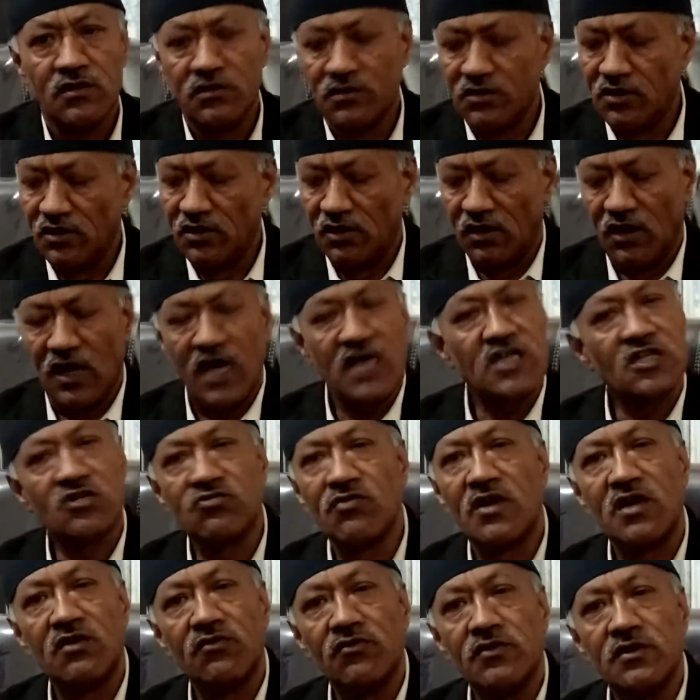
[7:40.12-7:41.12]
The last
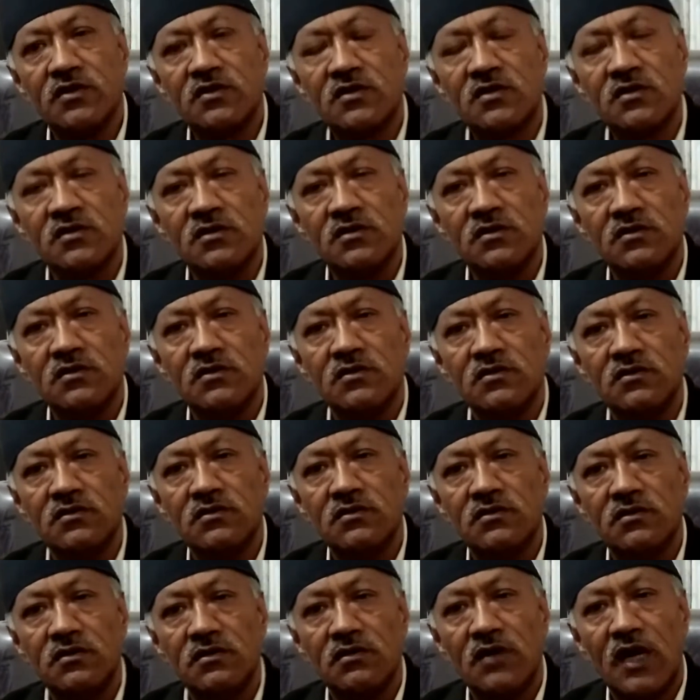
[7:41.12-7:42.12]
one was,
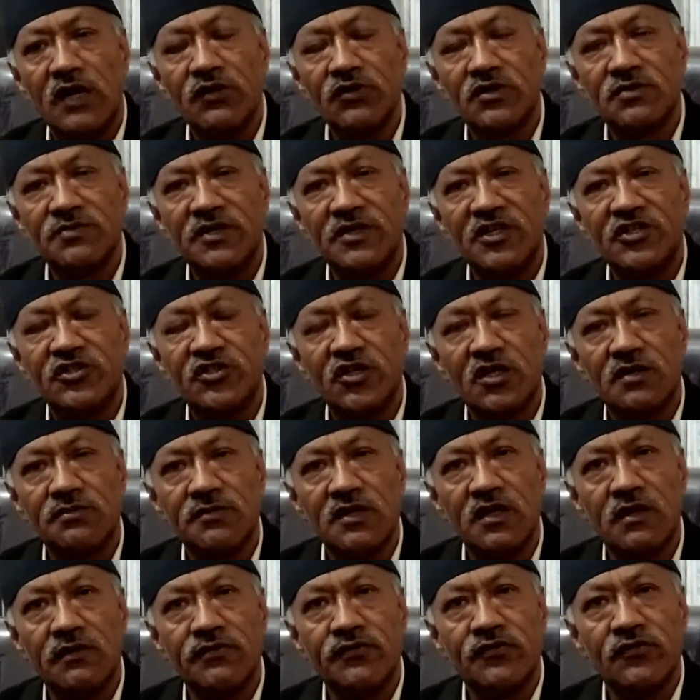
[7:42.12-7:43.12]
I was made
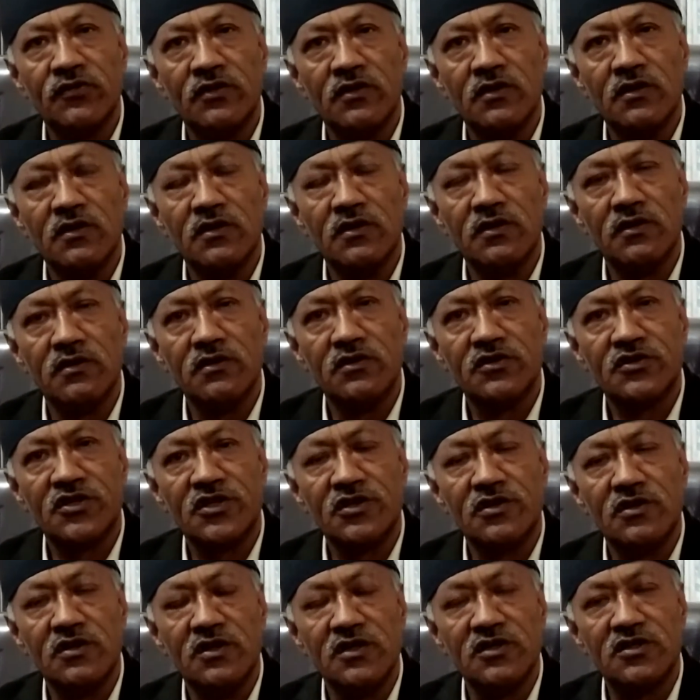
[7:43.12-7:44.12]
chairman of
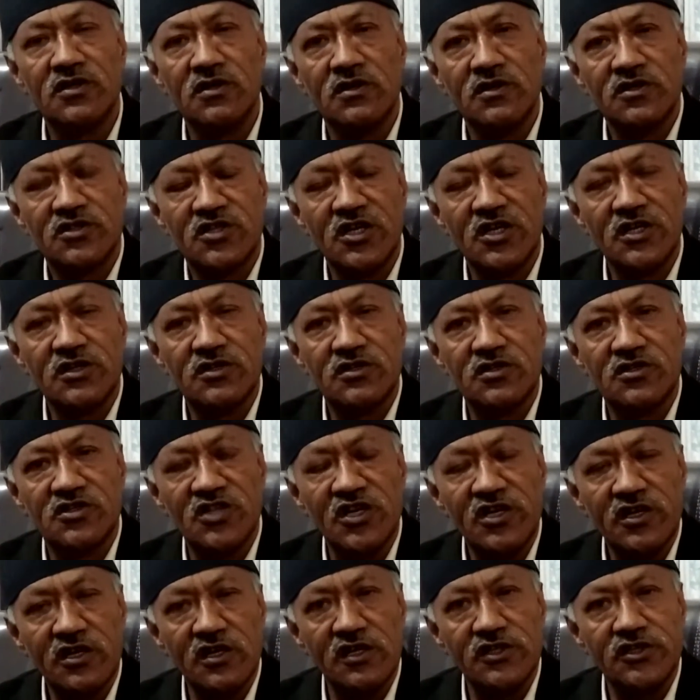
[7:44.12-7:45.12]
state
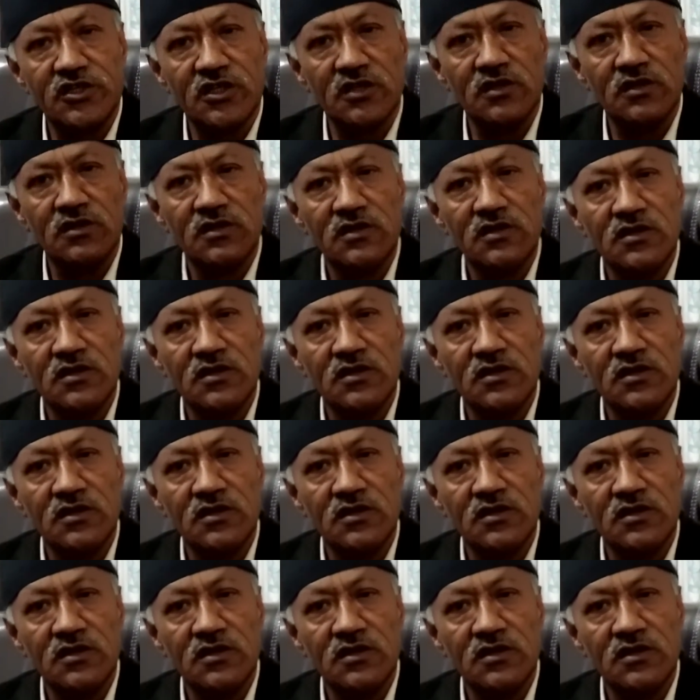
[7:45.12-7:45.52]
sericulture